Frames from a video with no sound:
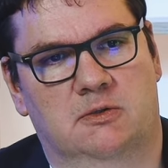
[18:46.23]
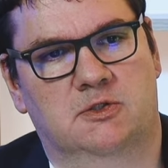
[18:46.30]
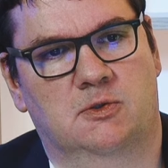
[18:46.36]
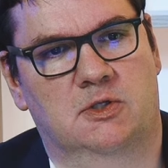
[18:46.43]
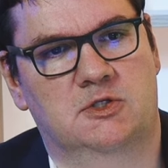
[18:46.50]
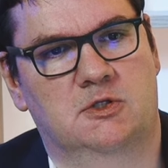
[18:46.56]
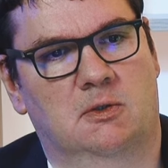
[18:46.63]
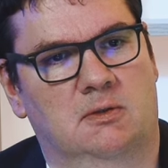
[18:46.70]
So
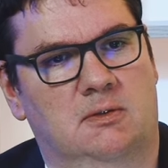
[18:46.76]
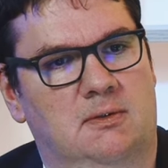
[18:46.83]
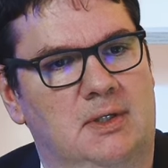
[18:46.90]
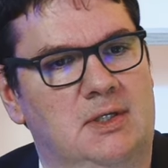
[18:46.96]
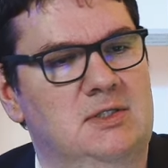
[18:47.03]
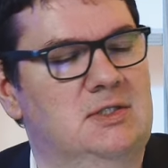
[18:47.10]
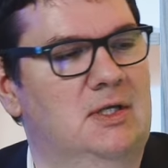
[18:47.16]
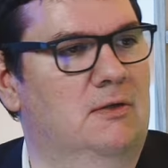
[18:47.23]
it's not
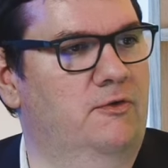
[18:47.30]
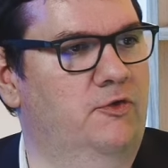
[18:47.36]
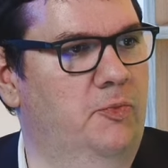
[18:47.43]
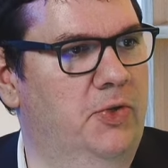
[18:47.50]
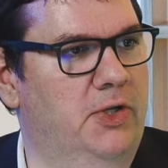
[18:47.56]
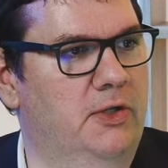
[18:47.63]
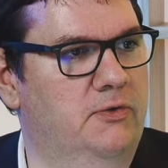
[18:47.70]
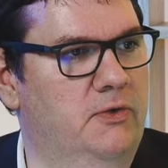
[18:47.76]
instead of the
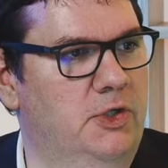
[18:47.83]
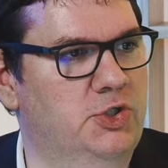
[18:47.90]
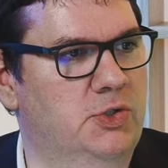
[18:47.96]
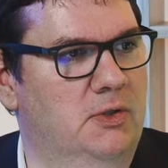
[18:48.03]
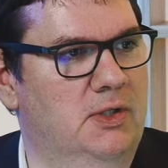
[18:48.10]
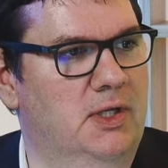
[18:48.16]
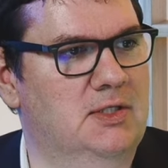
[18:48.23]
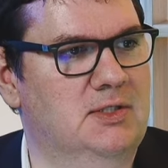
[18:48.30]

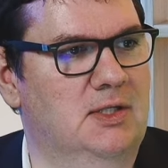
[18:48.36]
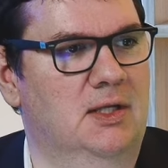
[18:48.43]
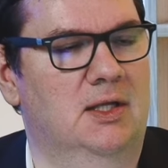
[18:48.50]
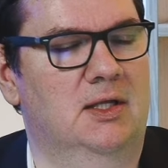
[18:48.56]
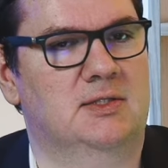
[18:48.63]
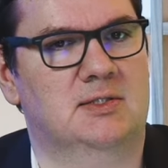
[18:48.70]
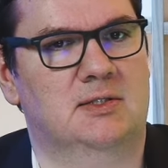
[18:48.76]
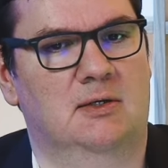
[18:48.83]
penetration testing,
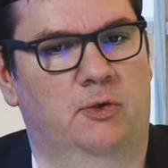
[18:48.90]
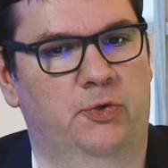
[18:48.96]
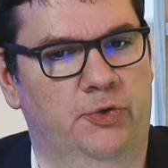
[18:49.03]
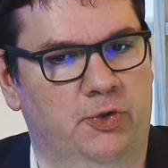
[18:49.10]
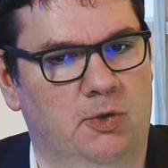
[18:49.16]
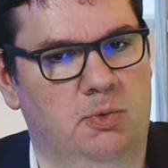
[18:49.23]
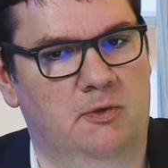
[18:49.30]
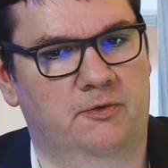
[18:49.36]
it's on
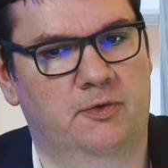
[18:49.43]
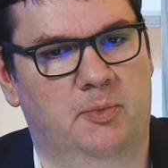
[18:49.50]
top of the